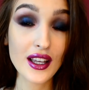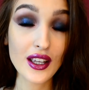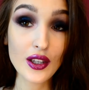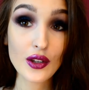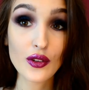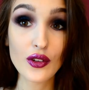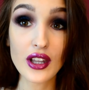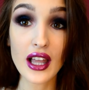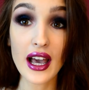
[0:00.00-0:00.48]

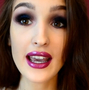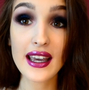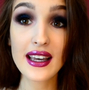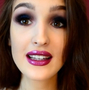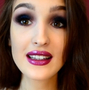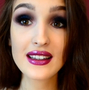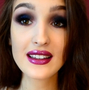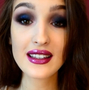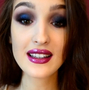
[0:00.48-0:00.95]
you
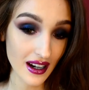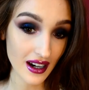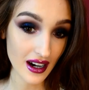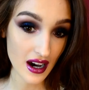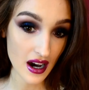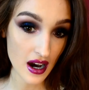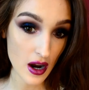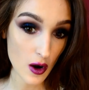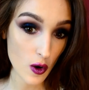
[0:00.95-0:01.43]
liked
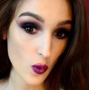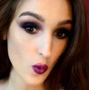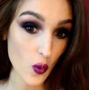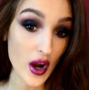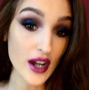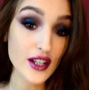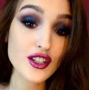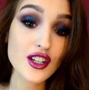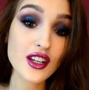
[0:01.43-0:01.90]

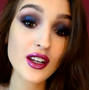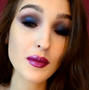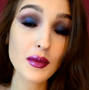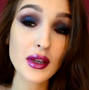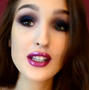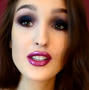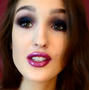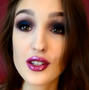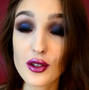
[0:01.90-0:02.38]
watching
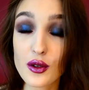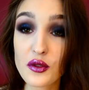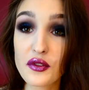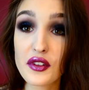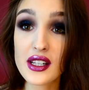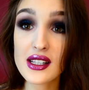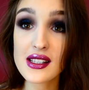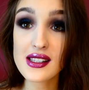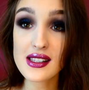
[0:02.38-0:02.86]
me do
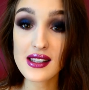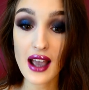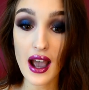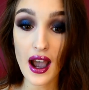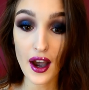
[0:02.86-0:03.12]
this.